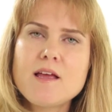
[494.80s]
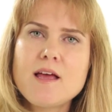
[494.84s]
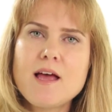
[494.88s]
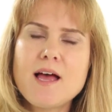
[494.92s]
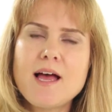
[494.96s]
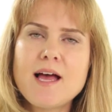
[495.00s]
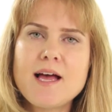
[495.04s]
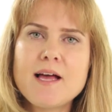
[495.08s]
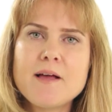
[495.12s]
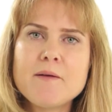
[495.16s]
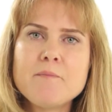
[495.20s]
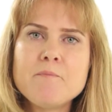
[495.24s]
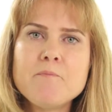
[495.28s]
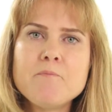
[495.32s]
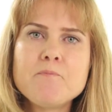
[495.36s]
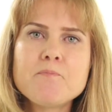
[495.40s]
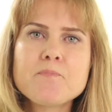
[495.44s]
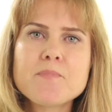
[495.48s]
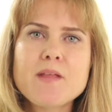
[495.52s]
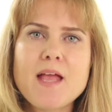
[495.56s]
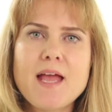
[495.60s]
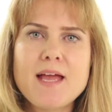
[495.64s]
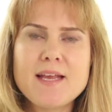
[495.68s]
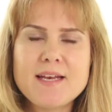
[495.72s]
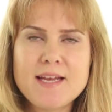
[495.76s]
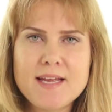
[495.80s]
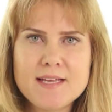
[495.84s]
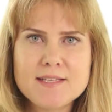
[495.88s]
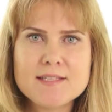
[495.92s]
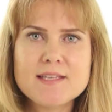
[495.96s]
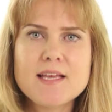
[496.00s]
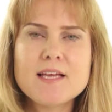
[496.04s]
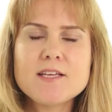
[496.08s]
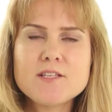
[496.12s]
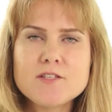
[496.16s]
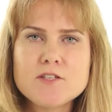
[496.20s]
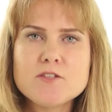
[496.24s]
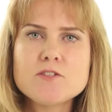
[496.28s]
And
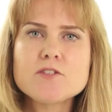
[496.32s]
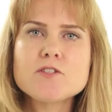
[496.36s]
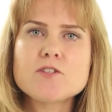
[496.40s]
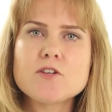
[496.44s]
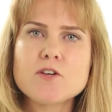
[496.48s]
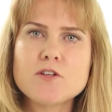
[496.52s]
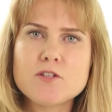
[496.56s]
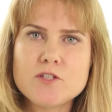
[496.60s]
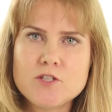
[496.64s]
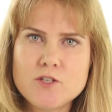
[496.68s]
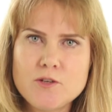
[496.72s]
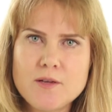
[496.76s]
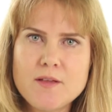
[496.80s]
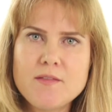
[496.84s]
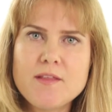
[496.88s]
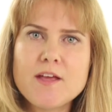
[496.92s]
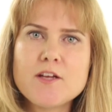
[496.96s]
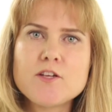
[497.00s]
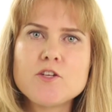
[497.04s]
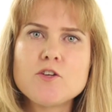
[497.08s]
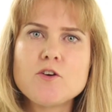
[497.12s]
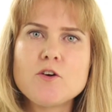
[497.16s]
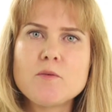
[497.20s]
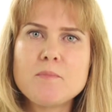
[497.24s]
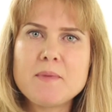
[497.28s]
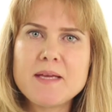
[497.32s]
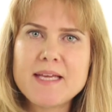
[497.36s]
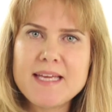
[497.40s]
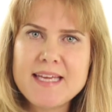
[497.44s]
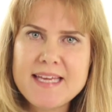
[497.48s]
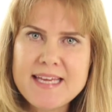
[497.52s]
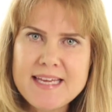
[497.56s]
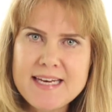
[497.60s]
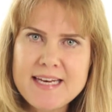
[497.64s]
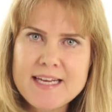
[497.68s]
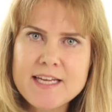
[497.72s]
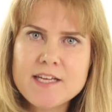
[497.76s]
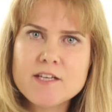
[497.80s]
as you start doing that, you are
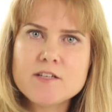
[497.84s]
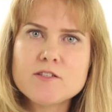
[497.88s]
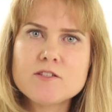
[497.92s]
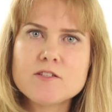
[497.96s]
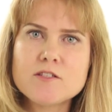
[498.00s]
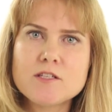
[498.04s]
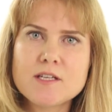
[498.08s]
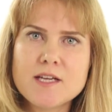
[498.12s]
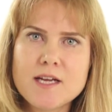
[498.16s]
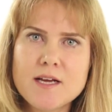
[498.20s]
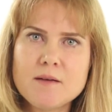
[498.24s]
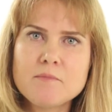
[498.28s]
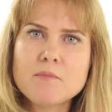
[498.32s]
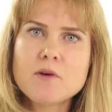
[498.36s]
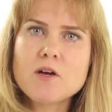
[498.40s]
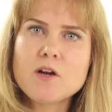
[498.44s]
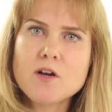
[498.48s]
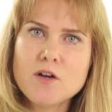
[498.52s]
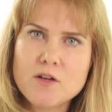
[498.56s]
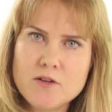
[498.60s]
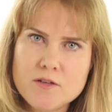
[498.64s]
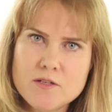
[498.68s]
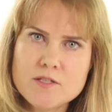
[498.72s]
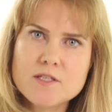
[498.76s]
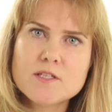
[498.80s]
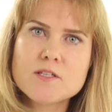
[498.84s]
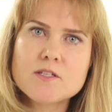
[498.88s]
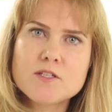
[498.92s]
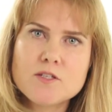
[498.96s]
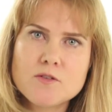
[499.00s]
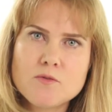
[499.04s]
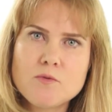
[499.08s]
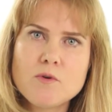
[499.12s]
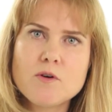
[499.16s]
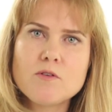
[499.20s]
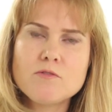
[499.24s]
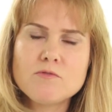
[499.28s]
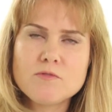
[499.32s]
beginning to come closer
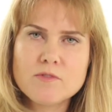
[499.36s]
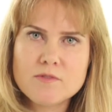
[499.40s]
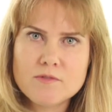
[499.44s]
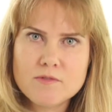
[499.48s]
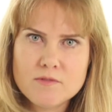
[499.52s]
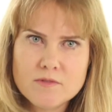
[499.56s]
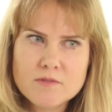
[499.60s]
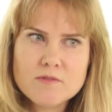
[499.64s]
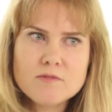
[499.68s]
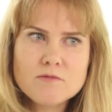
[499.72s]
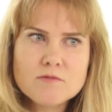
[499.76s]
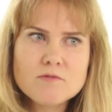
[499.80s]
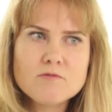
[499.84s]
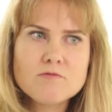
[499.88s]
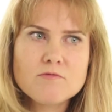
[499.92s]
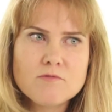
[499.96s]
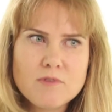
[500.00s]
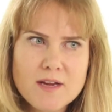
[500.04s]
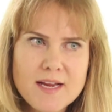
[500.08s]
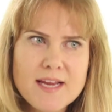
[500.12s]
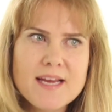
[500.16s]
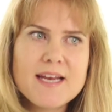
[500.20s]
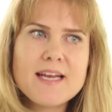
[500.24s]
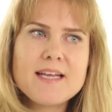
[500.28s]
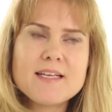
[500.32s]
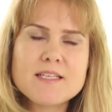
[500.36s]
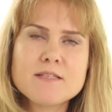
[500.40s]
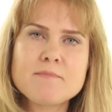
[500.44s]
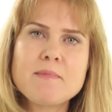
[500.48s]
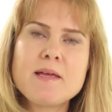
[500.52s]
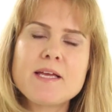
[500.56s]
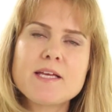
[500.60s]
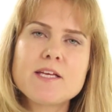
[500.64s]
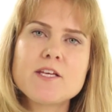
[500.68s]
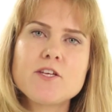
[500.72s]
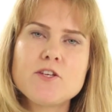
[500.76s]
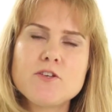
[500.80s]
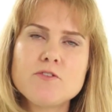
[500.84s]
to what really is
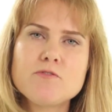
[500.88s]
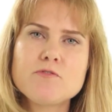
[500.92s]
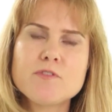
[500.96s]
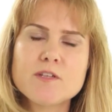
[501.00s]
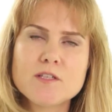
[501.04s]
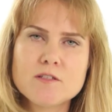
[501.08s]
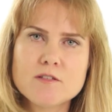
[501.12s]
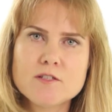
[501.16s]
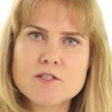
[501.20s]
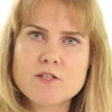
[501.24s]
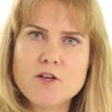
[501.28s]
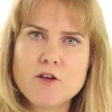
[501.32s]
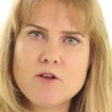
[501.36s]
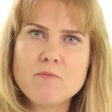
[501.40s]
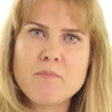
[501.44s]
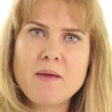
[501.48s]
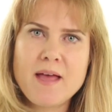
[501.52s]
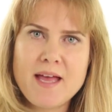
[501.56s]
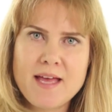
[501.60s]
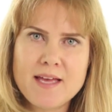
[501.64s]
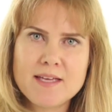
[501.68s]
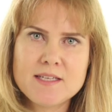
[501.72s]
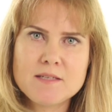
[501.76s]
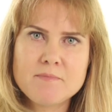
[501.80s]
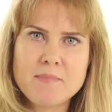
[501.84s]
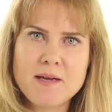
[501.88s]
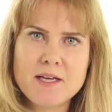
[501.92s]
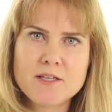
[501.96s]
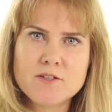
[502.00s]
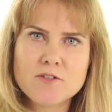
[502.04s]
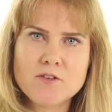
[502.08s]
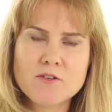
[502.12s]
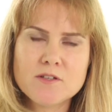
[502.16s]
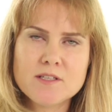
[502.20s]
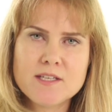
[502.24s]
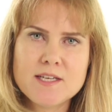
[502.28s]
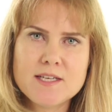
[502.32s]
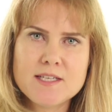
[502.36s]
making you feel so bad about
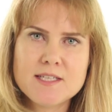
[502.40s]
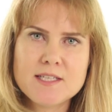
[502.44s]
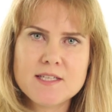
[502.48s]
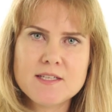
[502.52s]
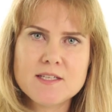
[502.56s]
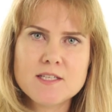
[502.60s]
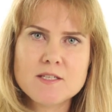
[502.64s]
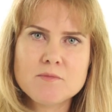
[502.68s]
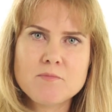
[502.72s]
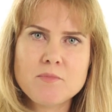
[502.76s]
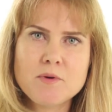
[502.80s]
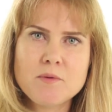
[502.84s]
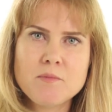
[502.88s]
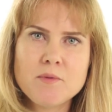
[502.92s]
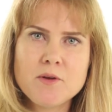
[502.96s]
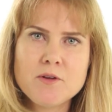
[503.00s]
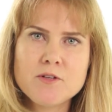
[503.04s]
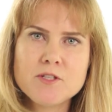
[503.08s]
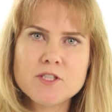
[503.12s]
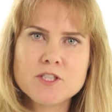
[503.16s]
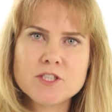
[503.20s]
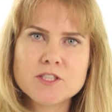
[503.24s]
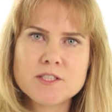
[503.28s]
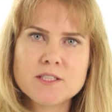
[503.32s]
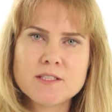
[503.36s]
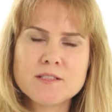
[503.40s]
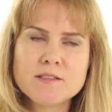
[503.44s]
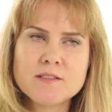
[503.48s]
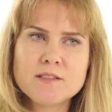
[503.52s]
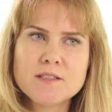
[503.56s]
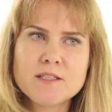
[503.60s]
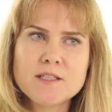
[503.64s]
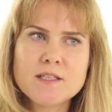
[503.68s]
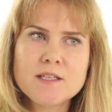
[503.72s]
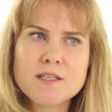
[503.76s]
not getting this promotion.